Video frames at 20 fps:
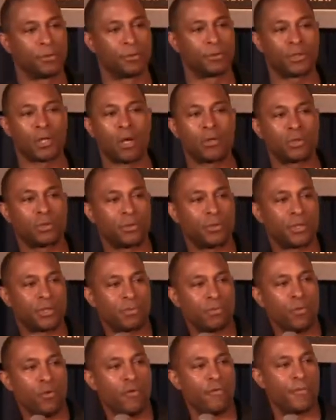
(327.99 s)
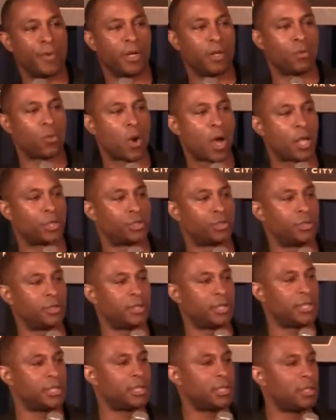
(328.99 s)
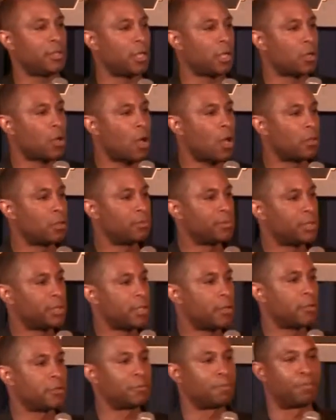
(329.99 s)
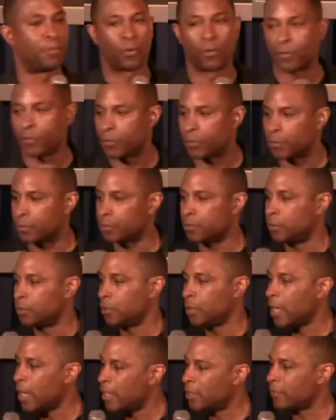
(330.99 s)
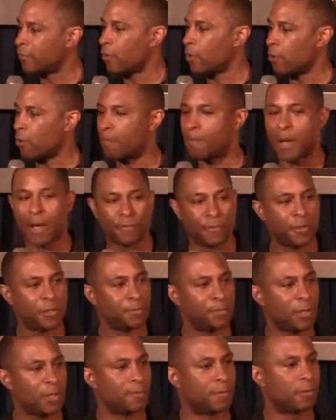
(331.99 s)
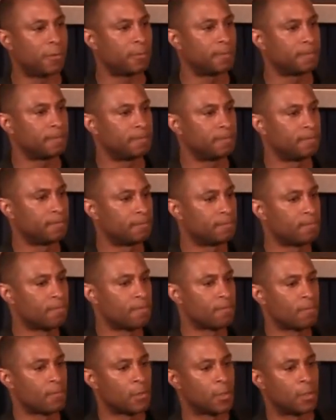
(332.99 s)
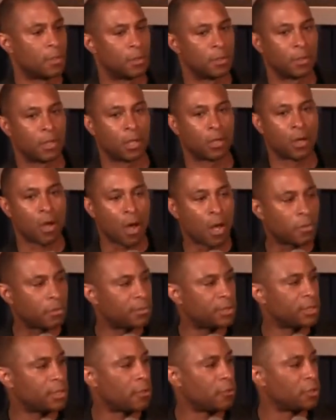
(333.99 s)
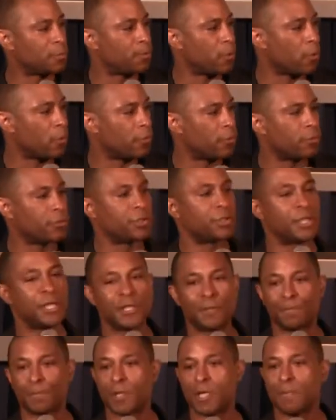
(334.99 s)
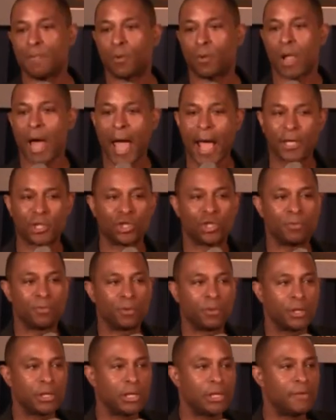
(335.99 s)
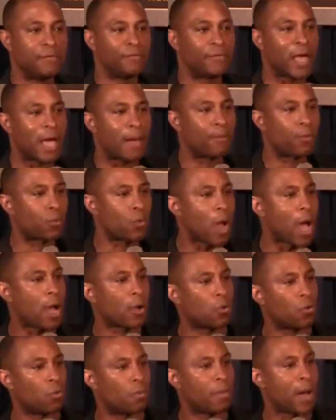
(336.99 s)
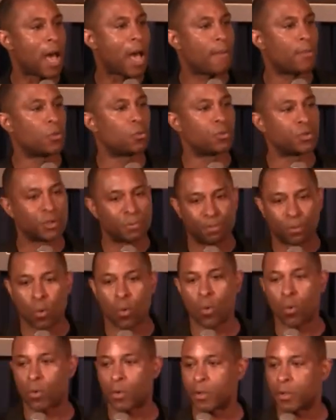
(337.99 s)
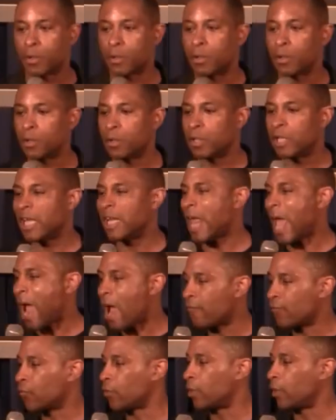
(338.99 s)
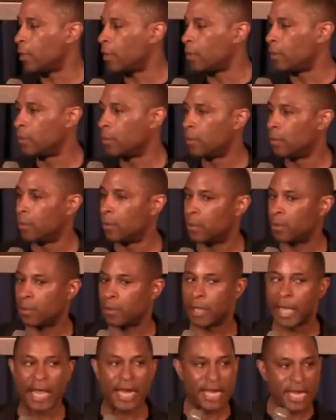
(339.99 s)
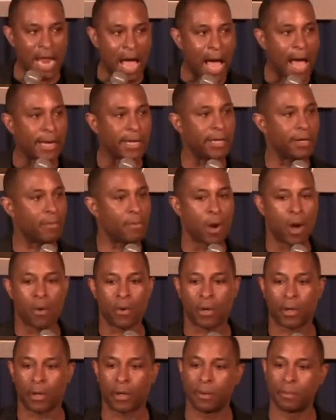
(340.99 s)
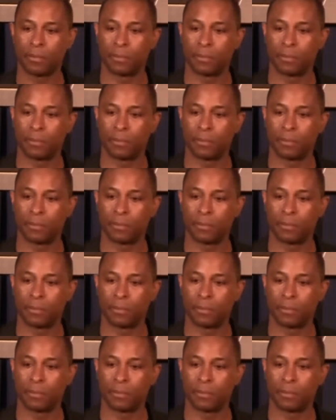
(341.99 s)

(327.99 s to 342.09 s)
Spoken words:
There's also this movement in Washington, D.C. They call themselves birthers. You guys ever heard about these people? They call themselves birthers. These people actually believe that Barack Obama was born in Africa and not in America.